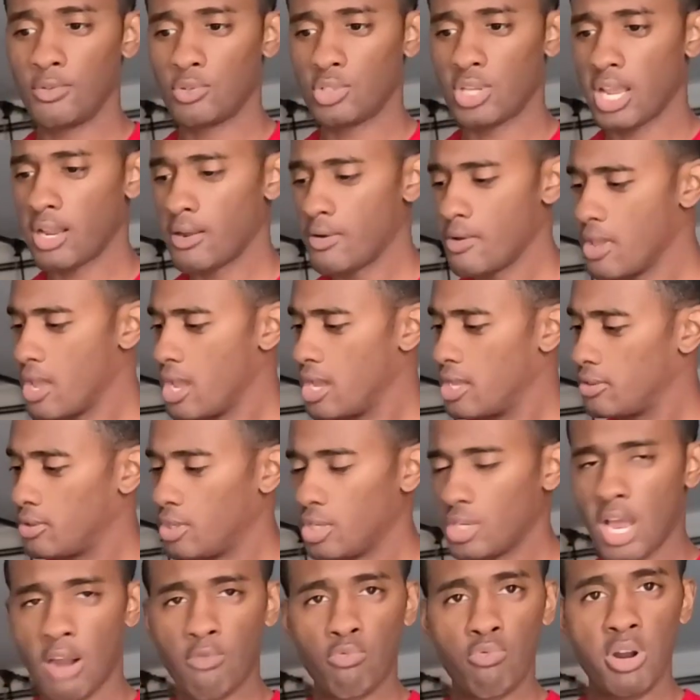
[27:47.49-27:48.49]
It's like,
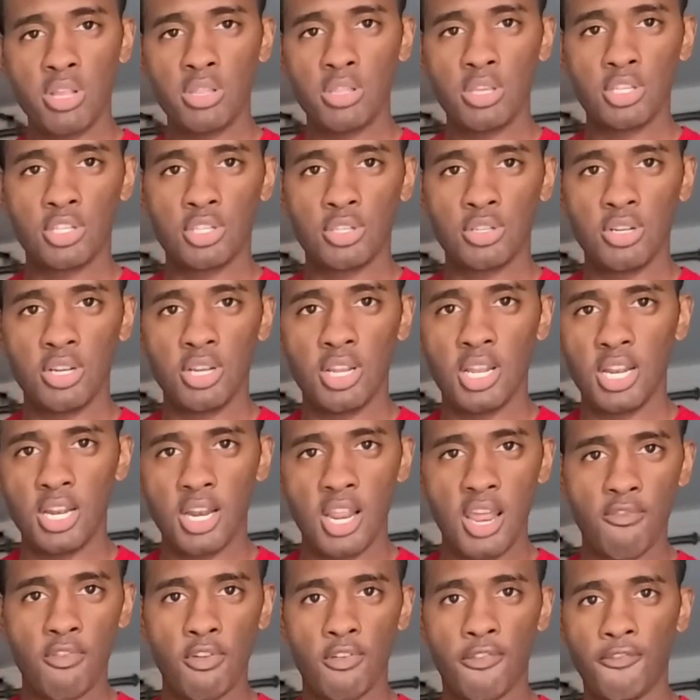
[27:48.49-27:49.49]
I run this
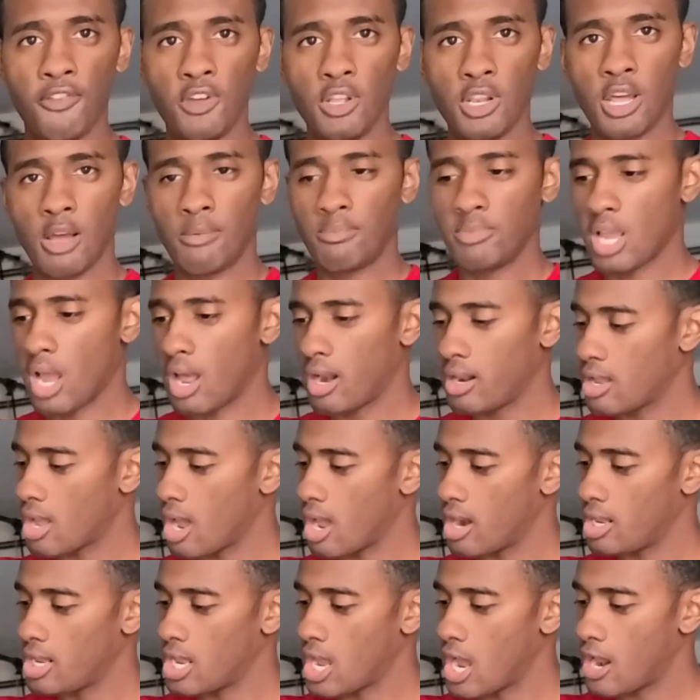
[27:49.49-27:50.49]
in every fill up, yada
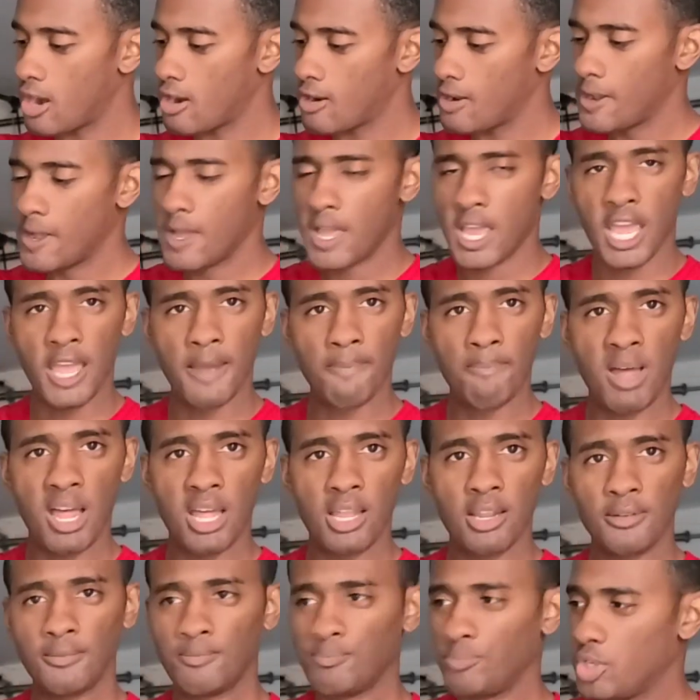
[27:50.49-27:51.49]
yada yada,
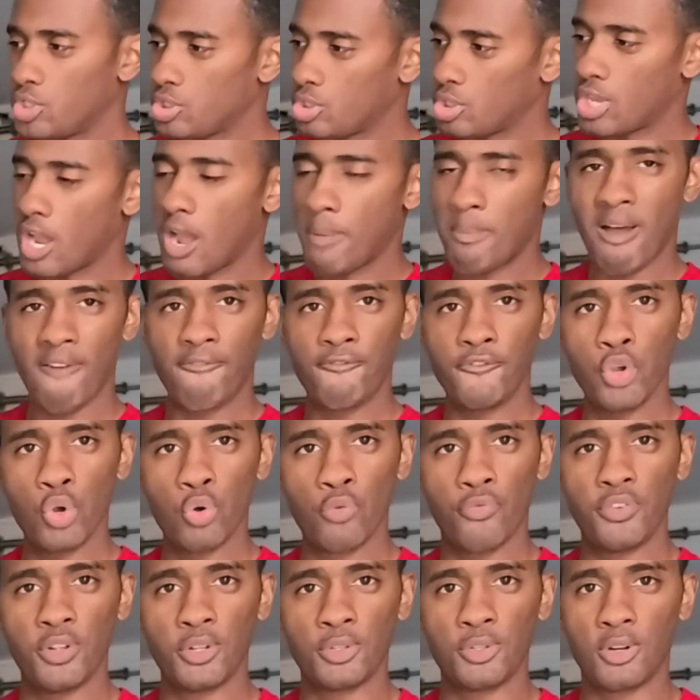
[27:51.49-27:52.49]
and this is how my
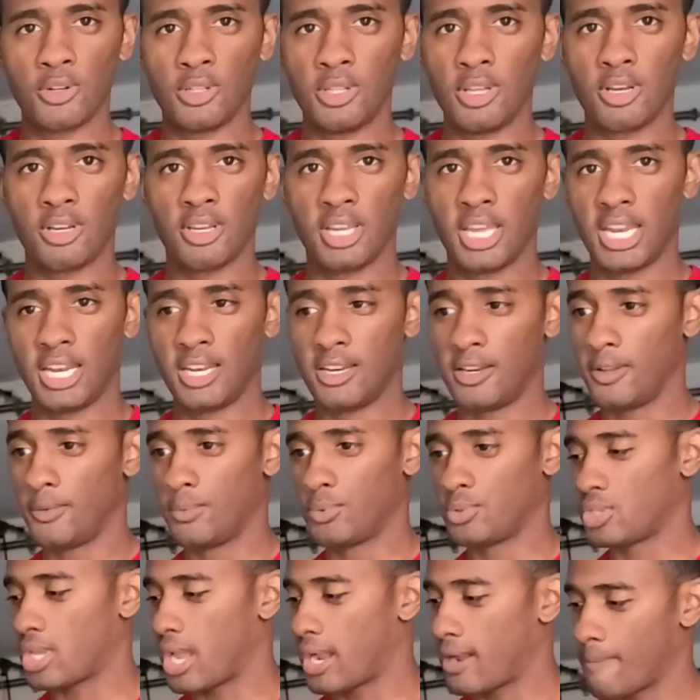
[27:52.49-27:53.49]
fuel filter look, and it
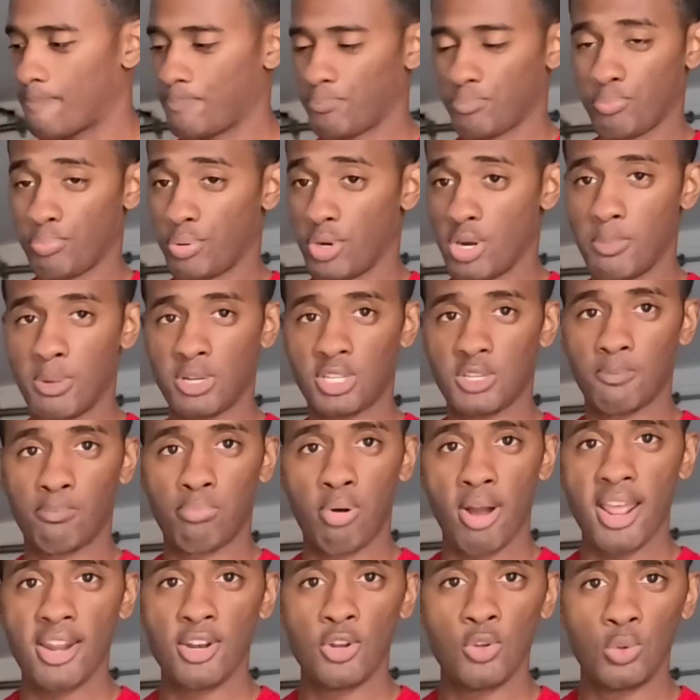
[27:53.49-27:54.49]
was like pretty much a
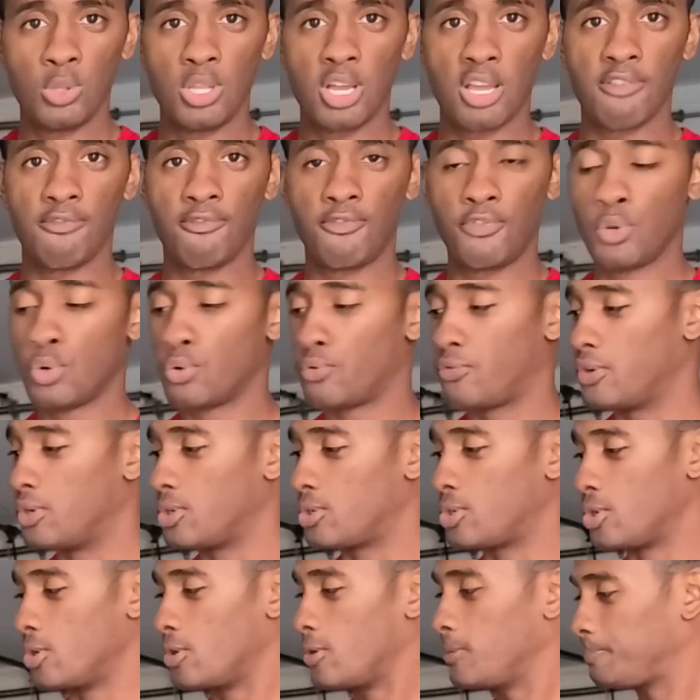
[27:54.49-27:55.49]
brand new looking fuel
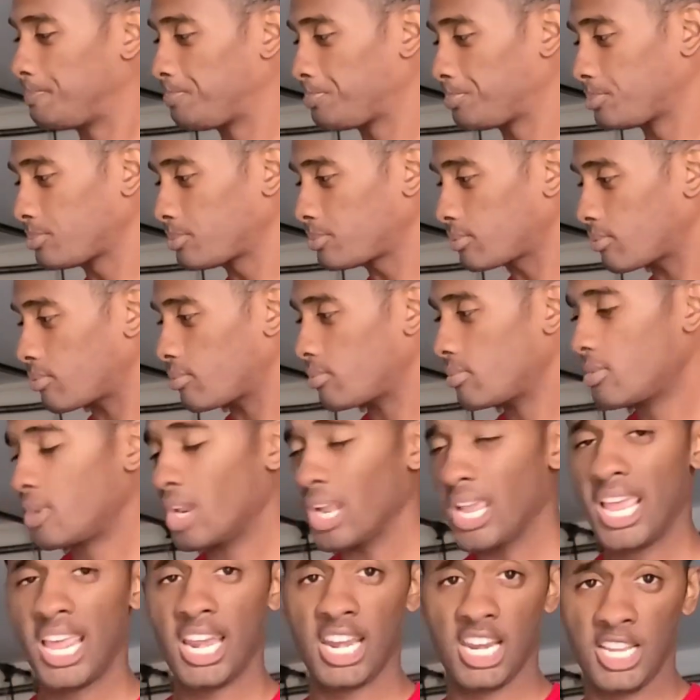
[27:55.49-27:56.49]
filter.
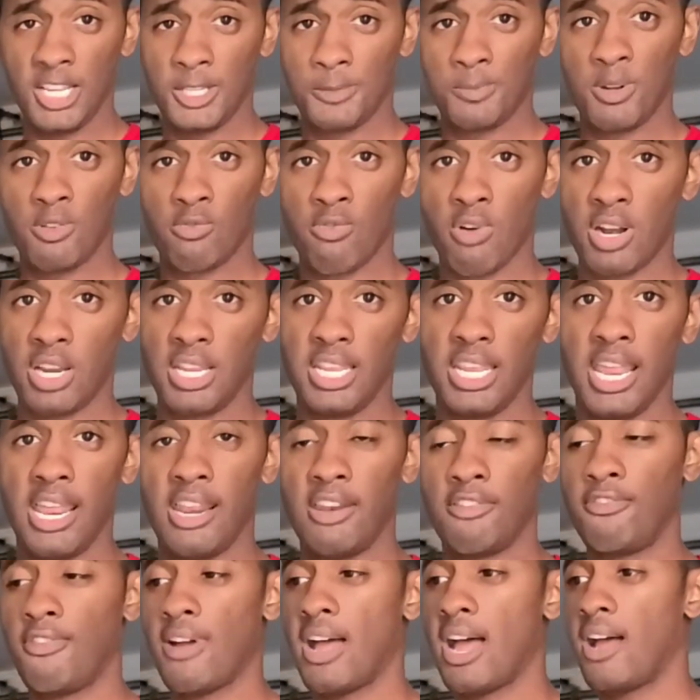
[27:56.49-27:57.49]
And he's been running
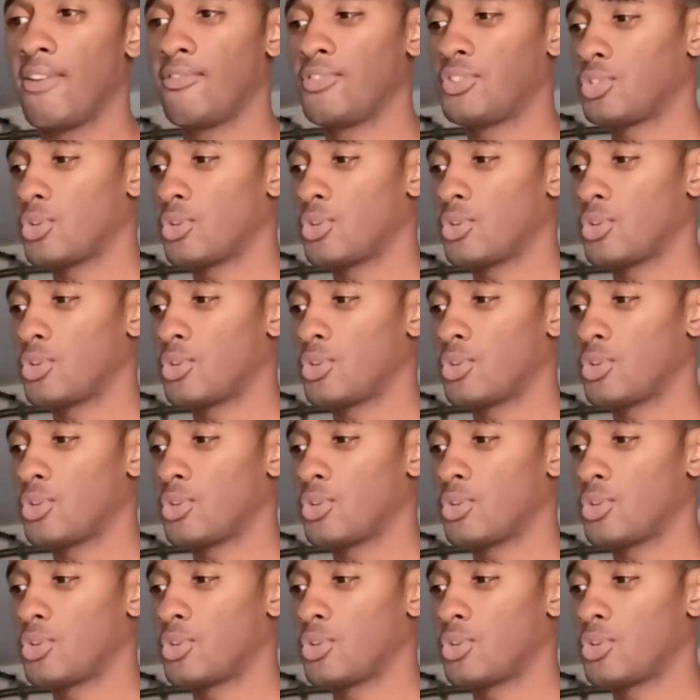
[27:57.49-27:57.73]
E85.